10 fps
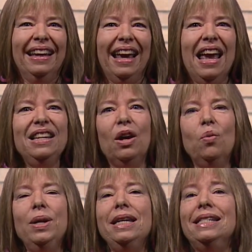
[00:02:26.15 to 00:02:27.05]
And
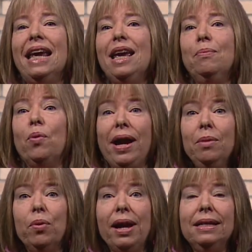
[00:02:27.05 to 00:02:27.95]
when you take
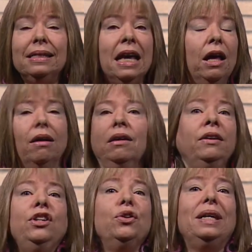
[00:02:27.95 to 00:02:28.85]
brain breaks,
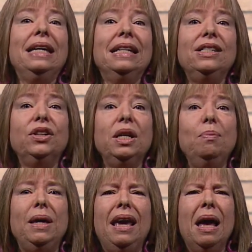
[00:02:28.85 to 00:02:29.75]
your kids are going to
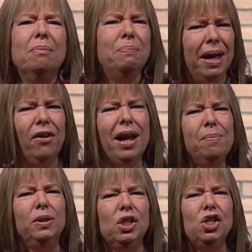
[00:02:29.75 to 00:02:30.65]
be better
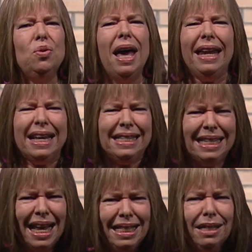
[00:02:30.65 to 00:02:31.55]
able to do that
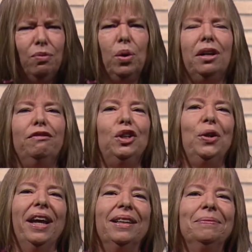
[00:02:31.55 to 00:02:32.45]
intensive work of
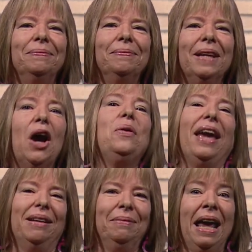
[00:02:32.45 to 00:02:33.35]
learning.
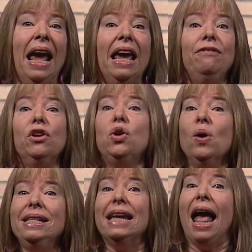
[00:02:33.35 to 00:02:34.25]
Okay, if you're
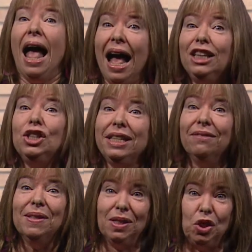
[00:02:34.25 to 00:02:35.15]
going to actually
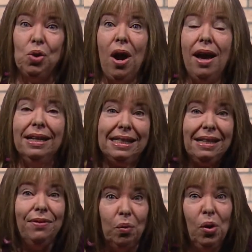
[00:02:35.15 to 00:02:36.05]
give this a try and see
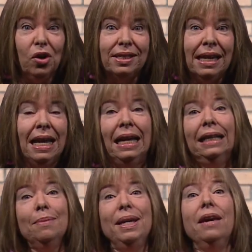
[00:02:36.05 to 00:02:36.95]
if it works,
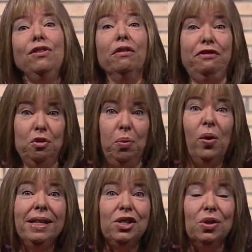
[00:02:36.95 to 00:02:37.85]
let me give you a few
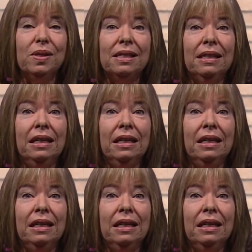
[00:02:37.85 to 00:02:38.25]
pointers.